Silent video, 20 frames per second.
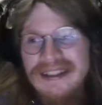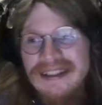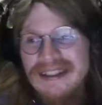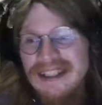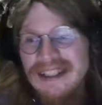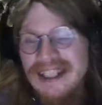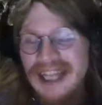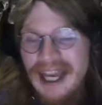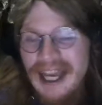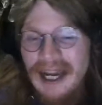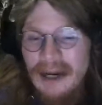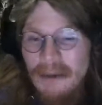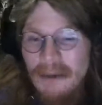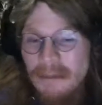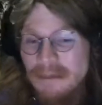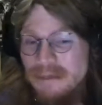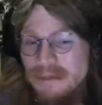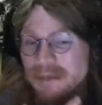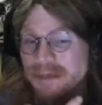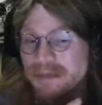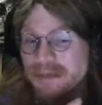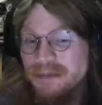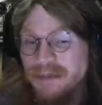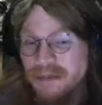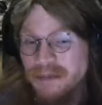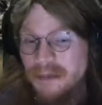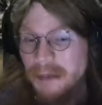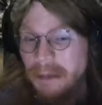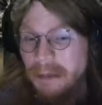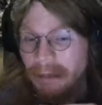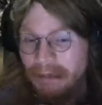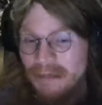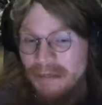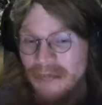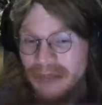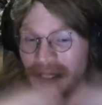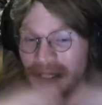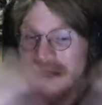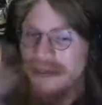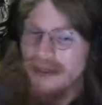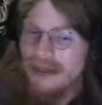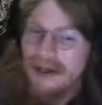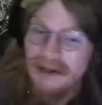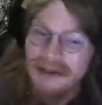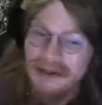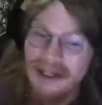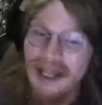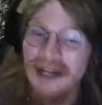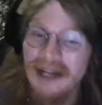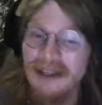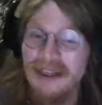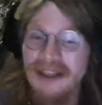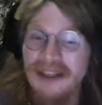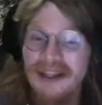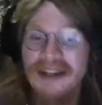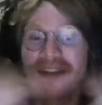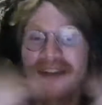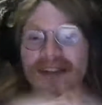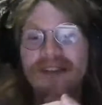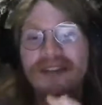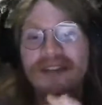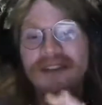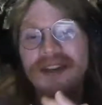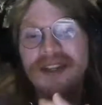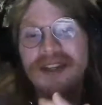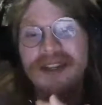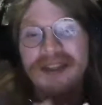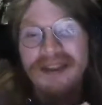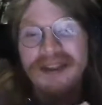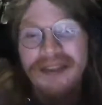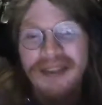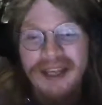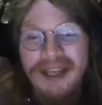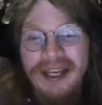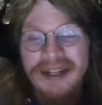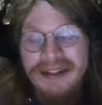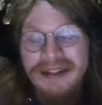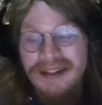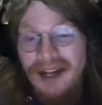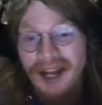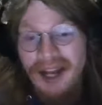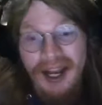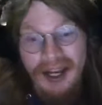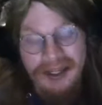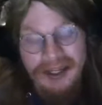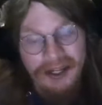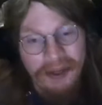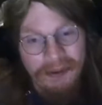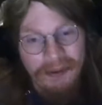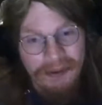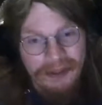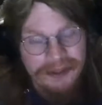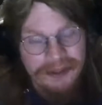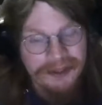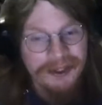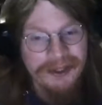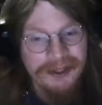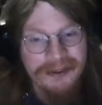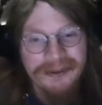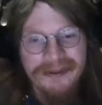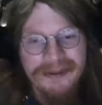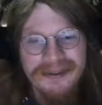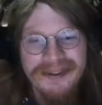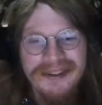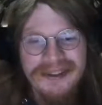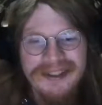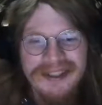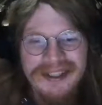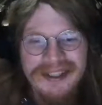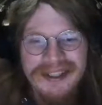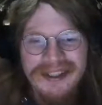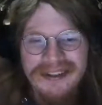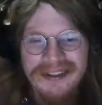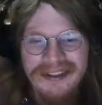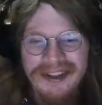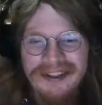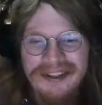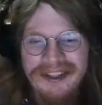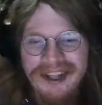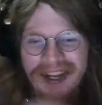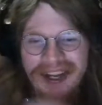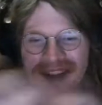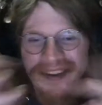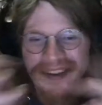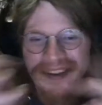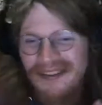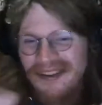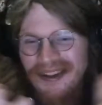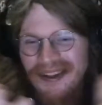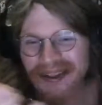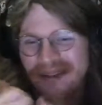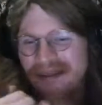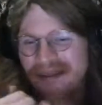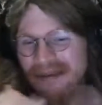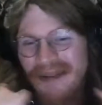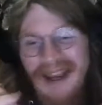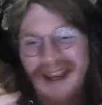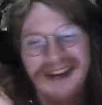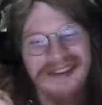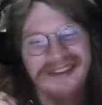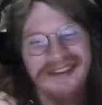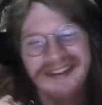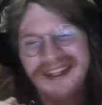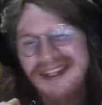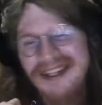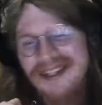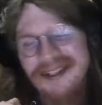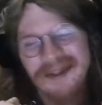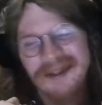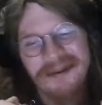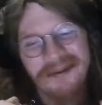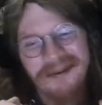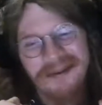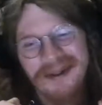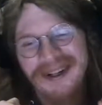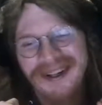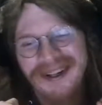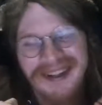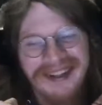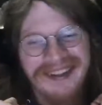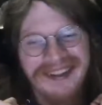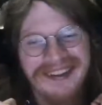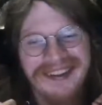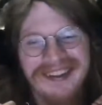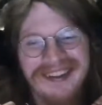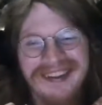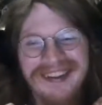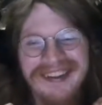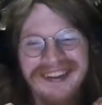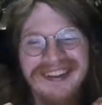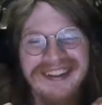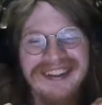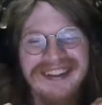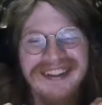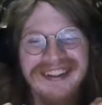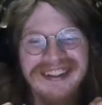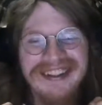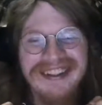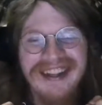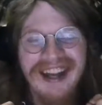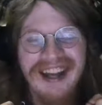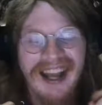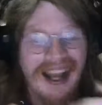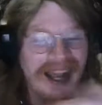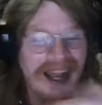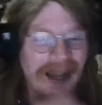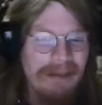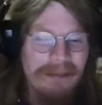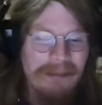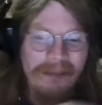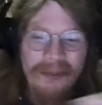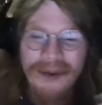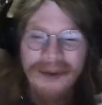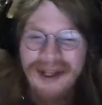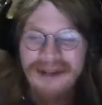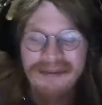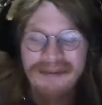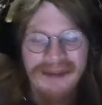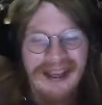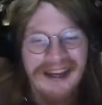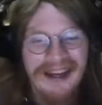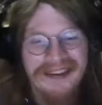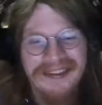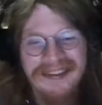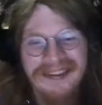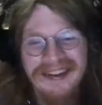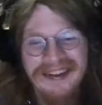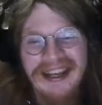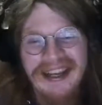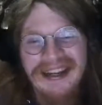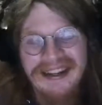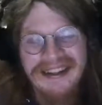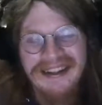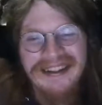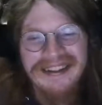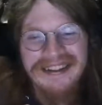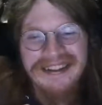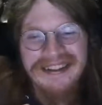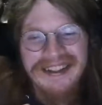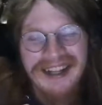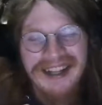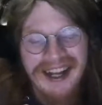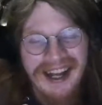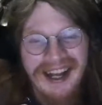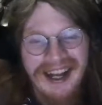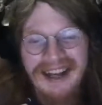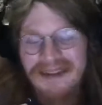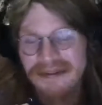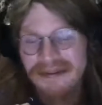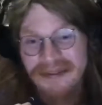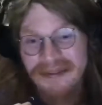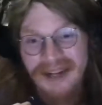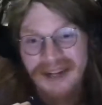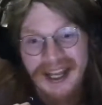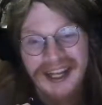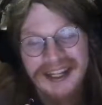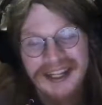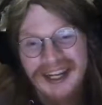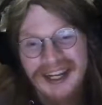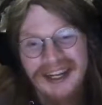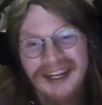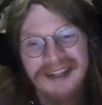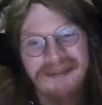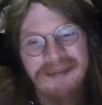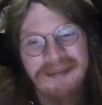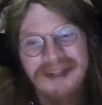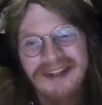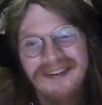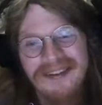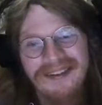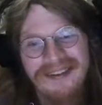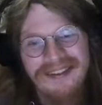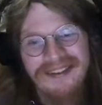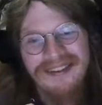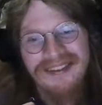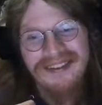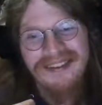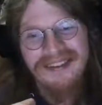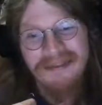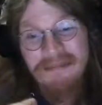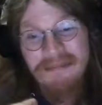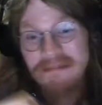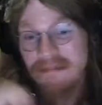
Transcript: Now, there are a lot of things that I know are true, such as vaccination works. I'm well vaccinated. I have not gotten measles.